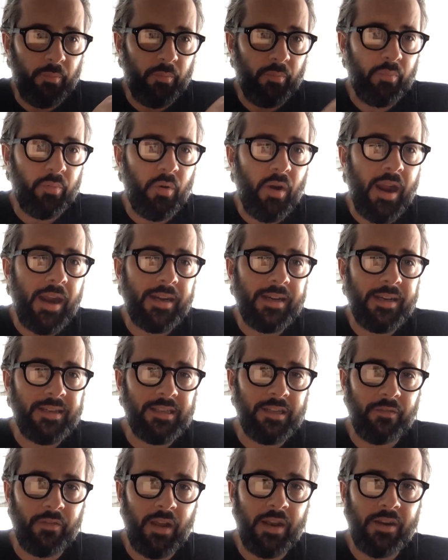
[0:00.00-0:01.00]
practice
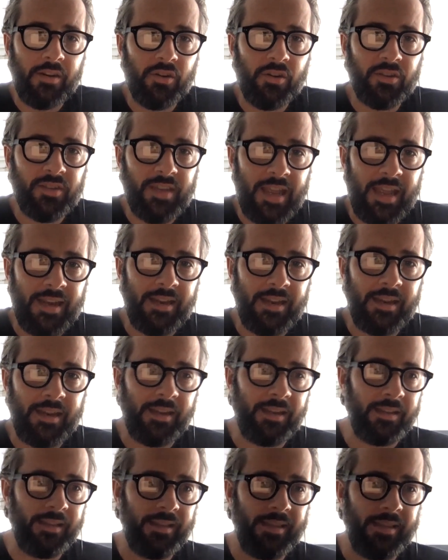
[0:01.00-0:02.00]
of
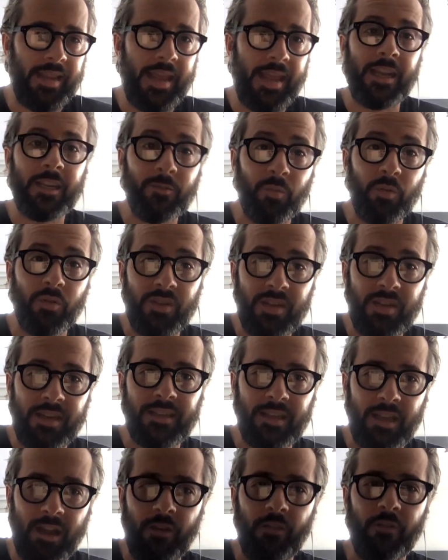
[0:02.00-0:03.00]
understanding the expertise
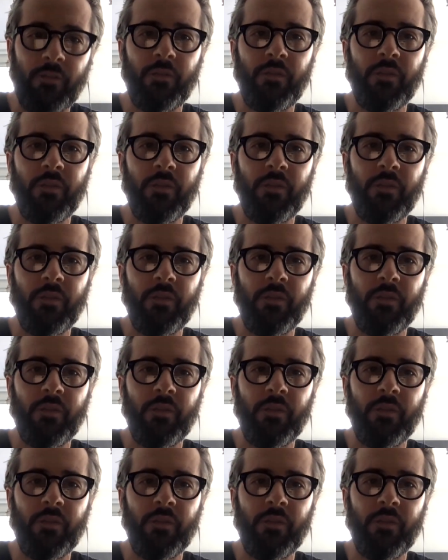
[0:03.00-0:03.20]
of